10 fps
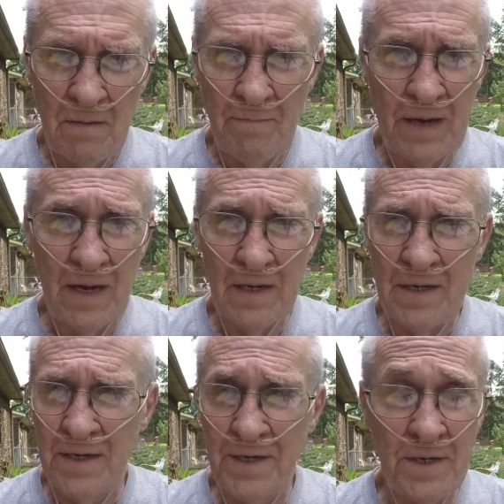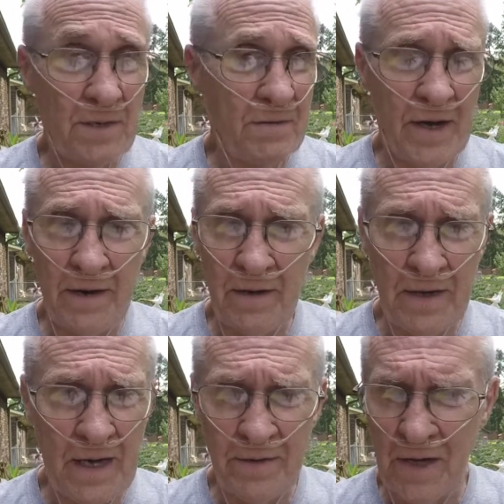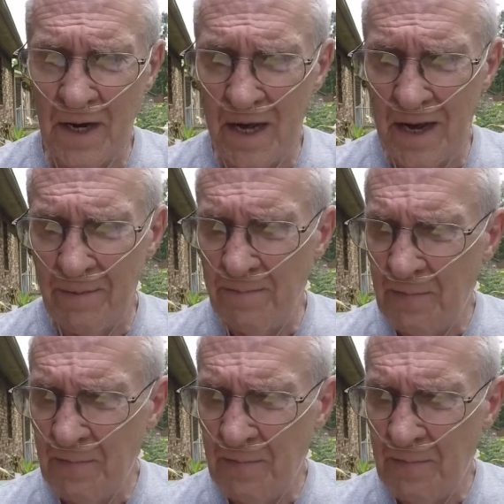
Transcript: politicians right on down the line.